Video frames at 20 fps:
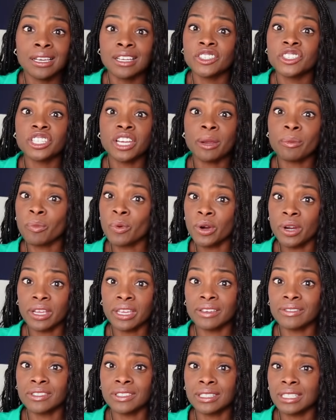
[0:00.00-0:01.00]
shapewear
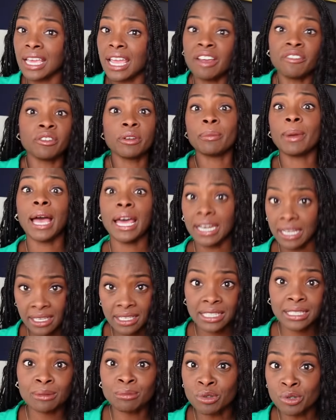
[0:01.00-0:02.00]
gives everybody a
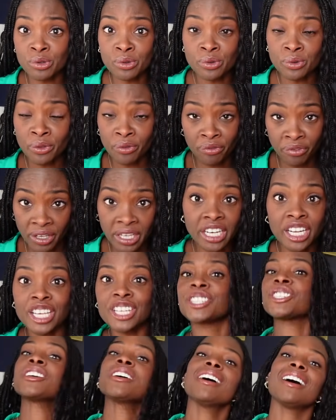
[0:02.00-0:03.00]
smooth
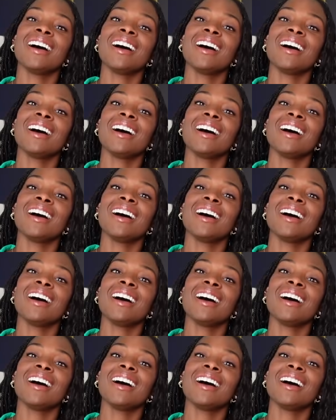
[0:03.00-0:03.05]
finish.